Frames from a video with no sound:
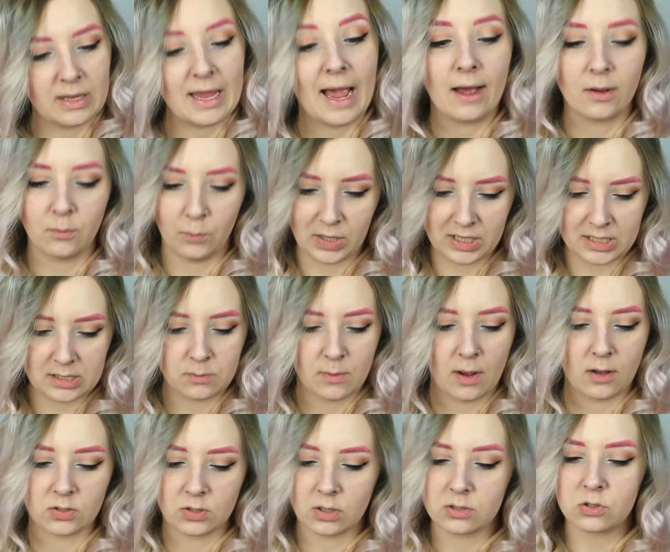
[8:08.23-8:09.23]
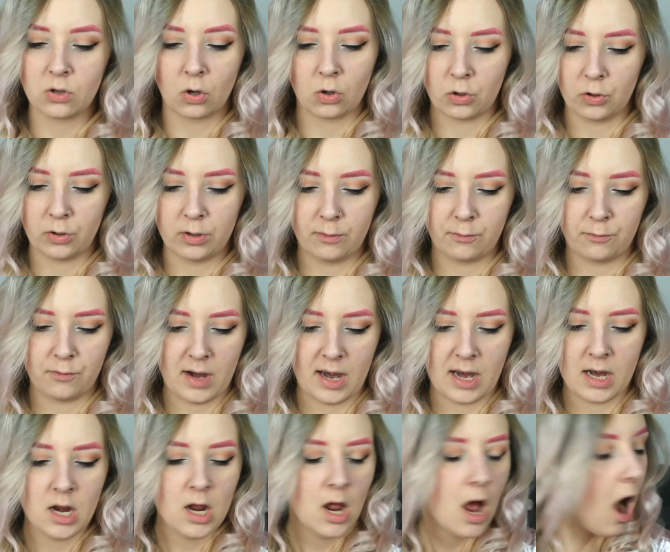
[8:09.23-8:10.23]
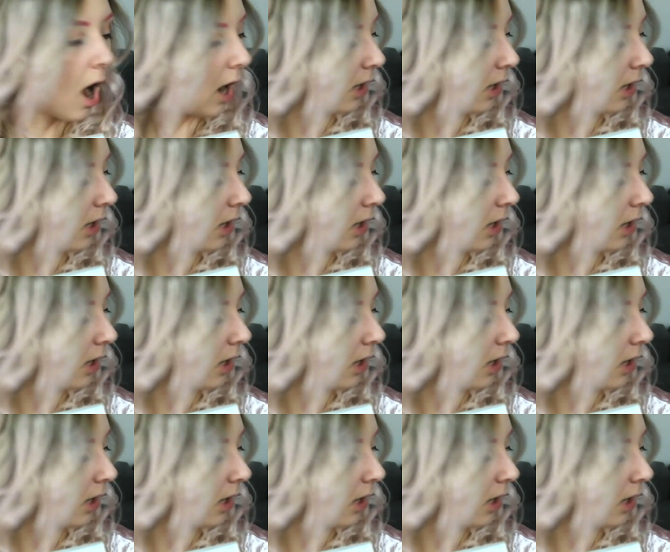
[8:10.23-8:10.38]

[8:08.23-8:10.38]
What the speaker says: Yeah, wheat as well. So it's not gluten-free.